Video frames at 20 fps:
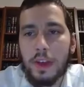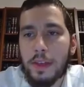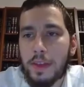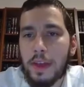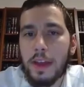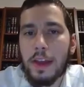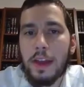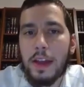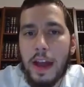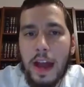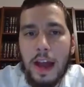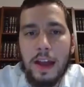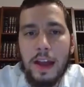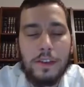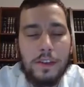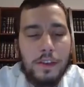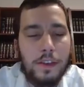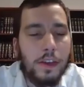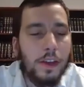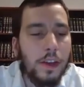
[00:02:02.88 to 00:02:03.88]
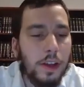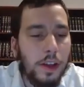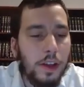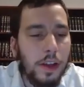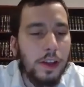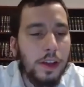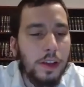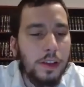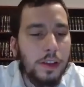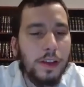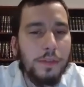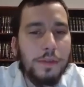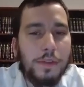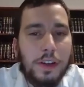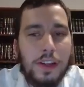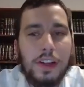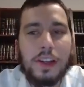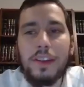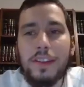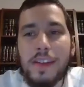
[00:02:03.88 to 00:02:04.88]
thing. It has
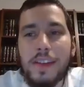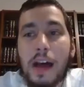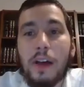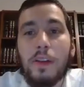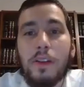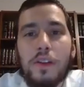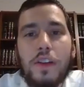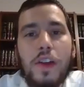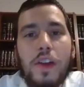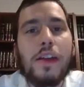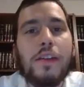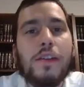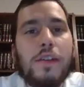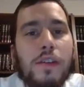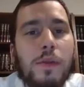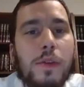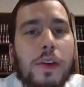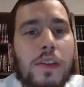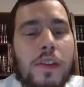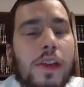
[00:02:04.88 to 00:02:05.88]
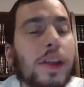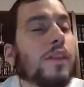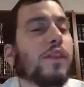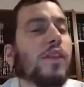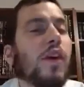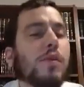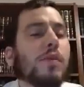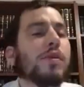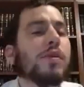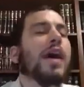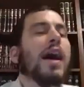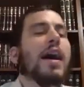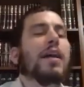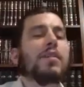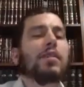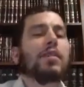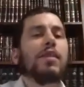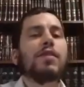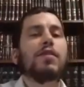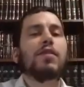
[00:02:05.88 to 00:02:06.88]
definitely downsides to it. So let's start with
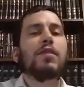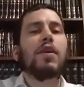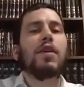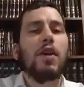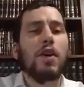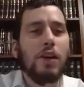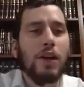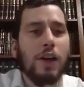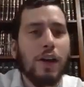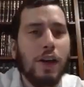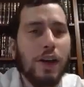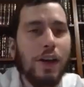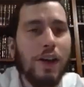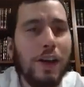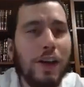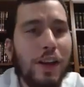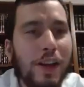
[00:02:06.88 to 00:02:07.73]
that. Let's start on a.